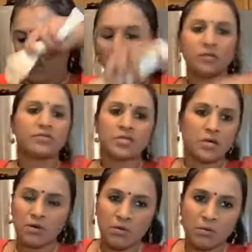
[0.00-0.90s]
your
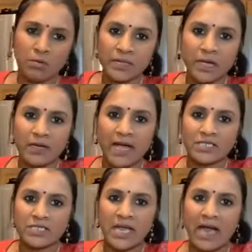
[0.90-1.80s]
dough without
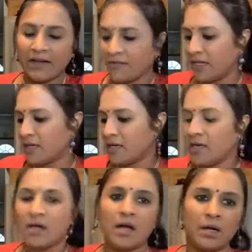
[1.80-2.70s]
actually having,
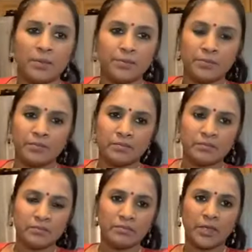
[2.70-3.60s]

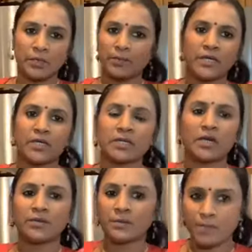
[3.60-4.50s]
you know, putting it
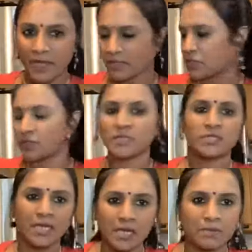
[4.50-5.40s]
on the bench or the
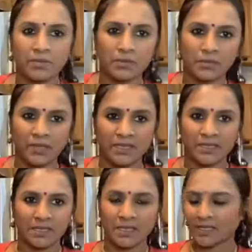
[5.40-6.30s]
table or
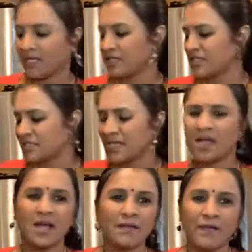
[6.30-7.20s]
anything like that. I just
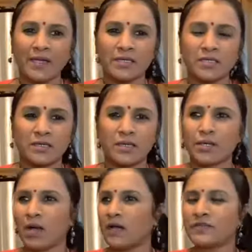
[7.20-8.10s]
find it, you
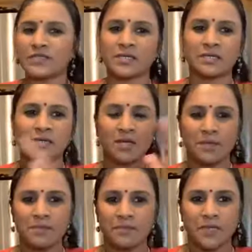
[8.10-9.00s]
know, after
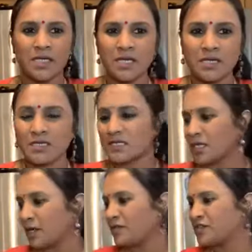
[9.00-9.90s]
years
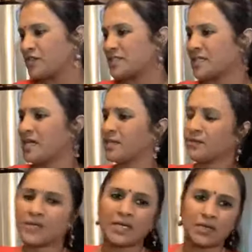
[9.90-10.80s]
of just kind of
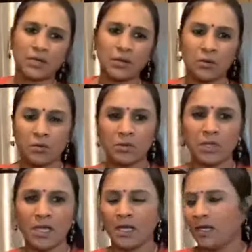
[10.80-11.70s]
creating a whole,